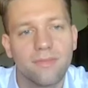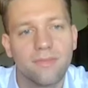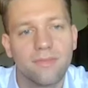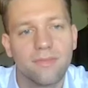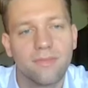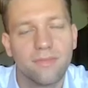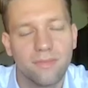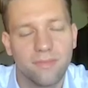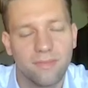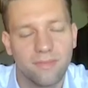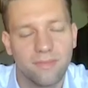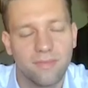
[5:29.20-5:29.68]

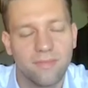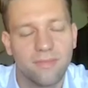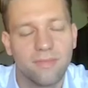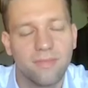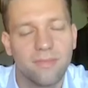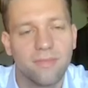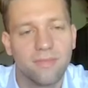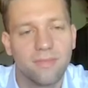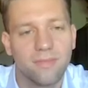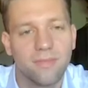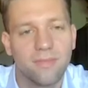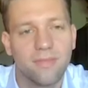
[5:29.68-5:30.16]

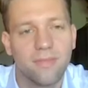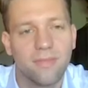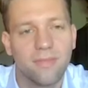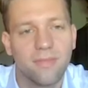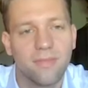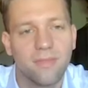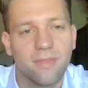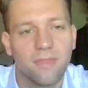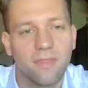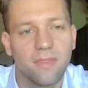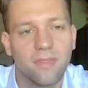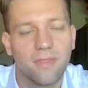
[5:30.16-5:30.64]

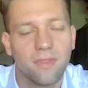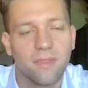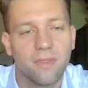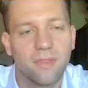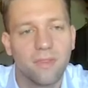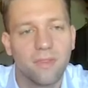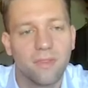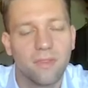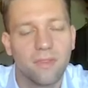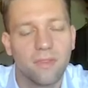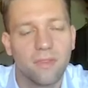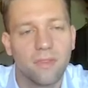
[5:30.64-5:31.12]

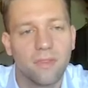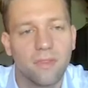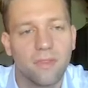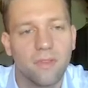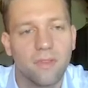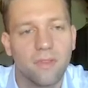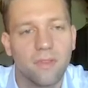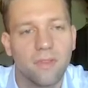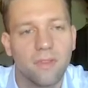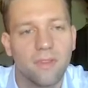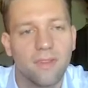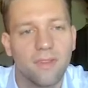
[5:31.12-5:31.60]

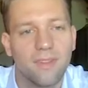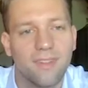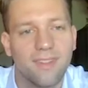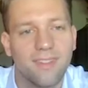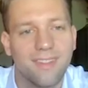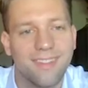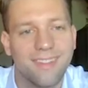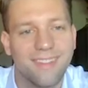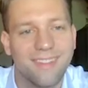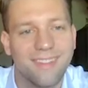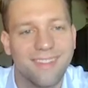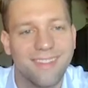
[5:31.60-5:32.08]

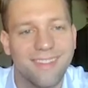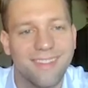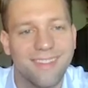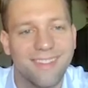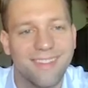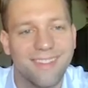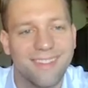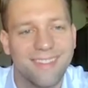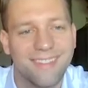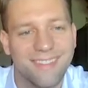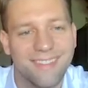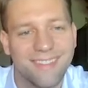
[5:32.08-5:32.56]

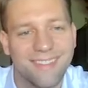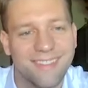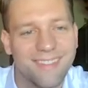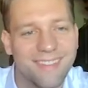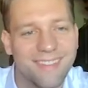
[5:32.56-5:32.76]
No words are spoken by the person on screen.